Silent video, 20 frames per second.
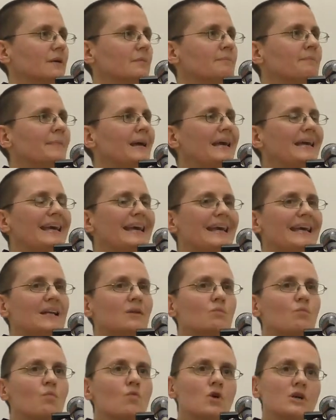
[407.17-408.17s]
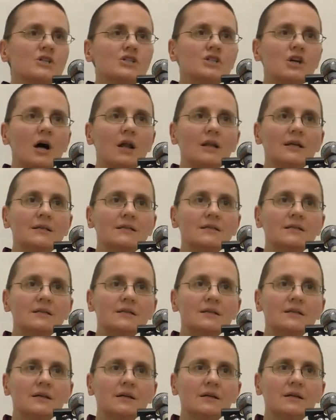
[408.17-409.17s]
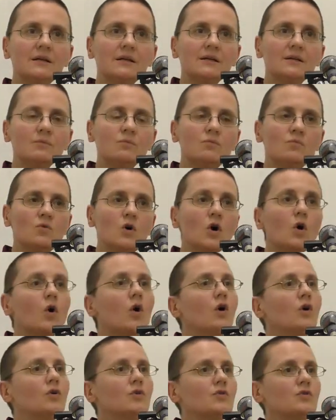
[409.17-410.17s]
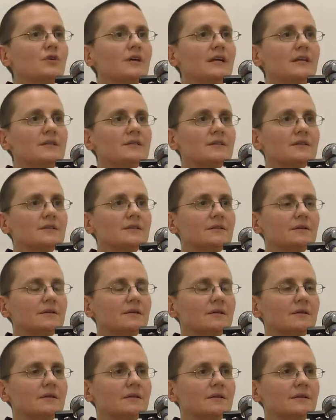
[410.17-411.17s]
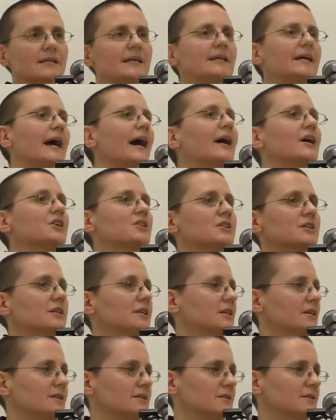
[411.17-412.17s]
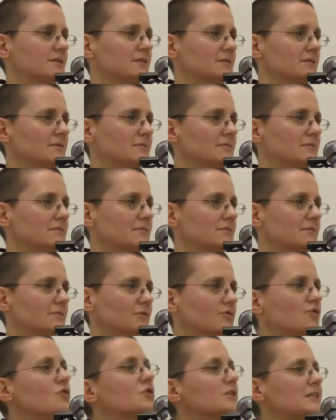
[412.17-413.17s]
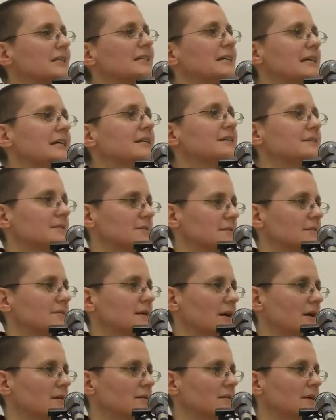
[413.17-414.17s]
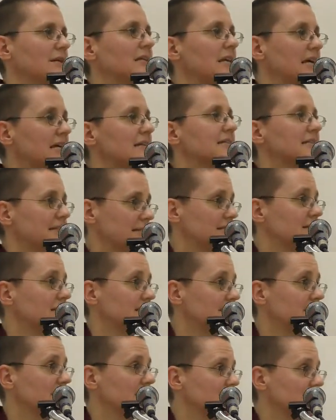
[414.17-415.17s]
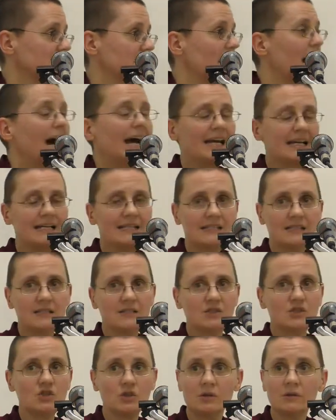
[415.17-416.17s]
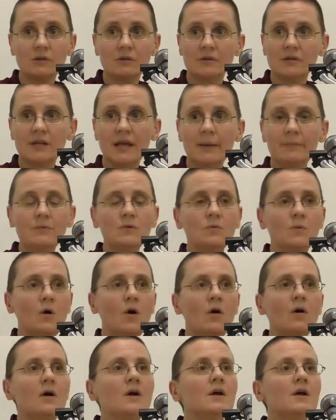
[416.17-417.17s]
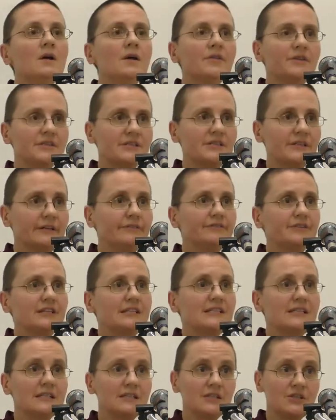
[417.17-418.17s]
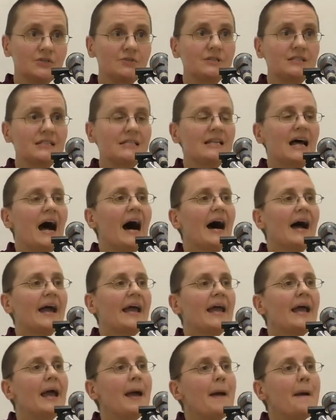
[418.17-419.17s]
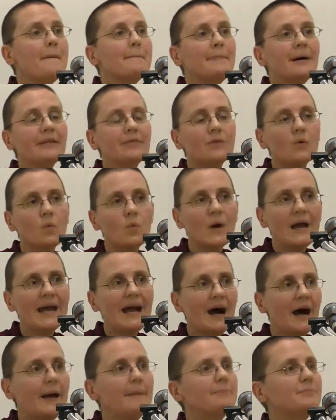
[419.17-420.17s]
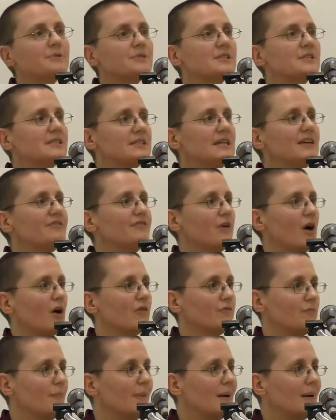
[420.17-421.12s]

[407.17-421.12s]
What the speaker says: making it more solid, more concrete than it actually is. Of course it is, it is, it exists, the I exists, don't get me wrong. The self exists, there is an I, but the way I perceive of